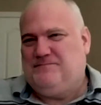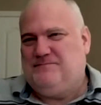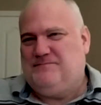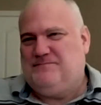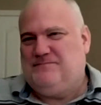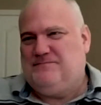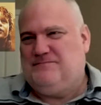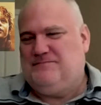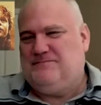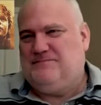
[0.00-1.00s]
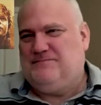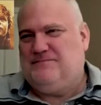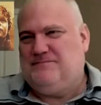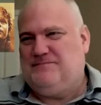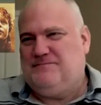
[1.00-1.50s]

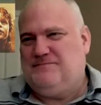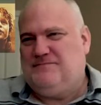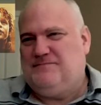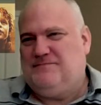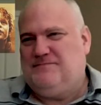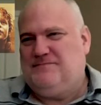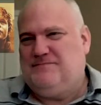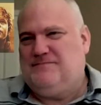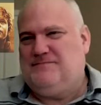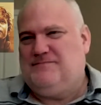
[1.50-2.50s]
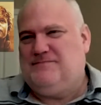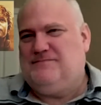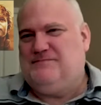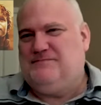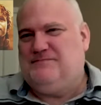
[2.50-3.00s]

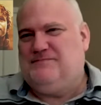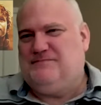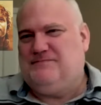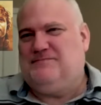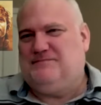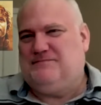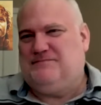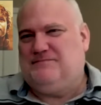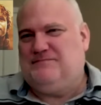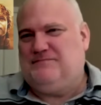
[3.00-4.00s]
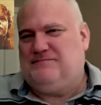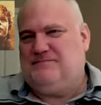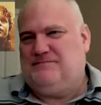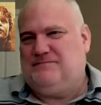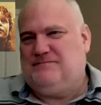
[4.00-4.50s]

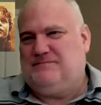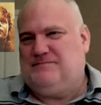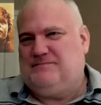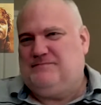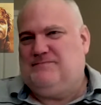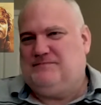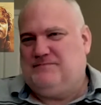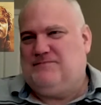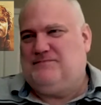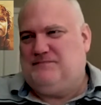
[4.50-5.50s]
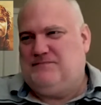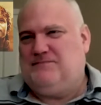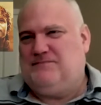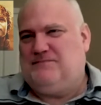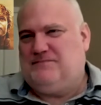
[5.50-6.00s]

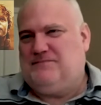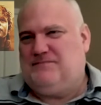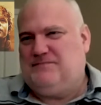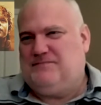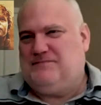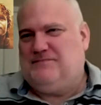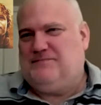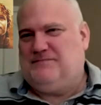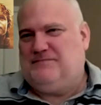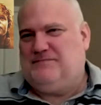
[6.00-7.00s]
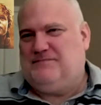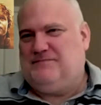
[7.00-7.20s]
No words are spoken by the person on screen.